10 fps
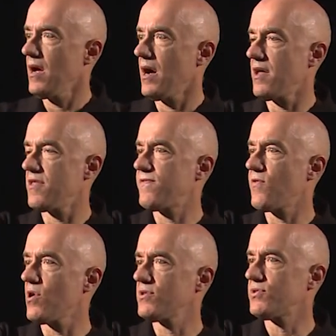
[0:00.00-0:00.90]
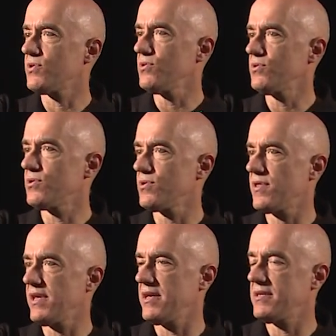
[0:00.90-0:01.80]
The force due to
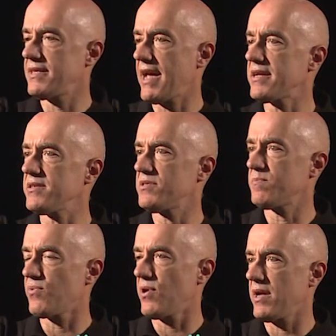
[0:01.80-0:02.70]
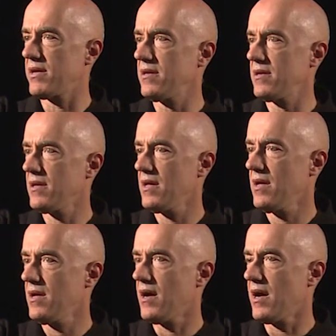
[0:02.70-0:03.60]
the second spring
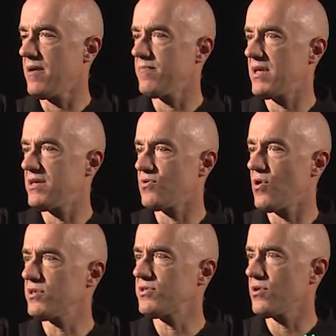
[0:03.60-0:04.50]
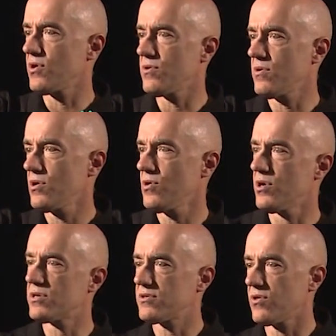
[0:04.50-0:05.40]
is also
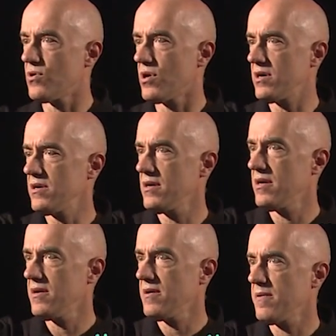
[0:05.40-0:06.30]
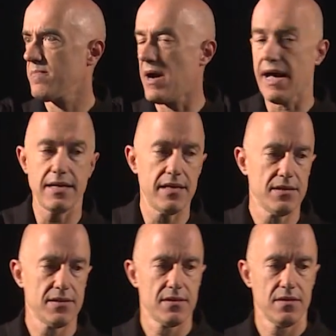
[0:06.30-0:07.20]
Hooke's law,
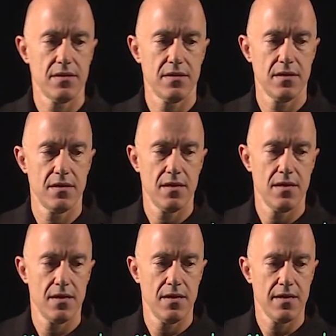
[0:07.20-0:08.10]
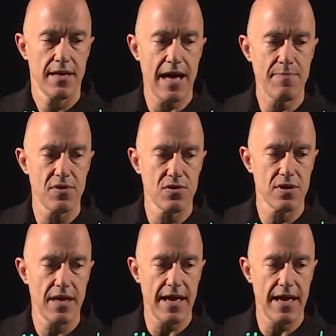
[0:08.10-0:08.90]
minus capital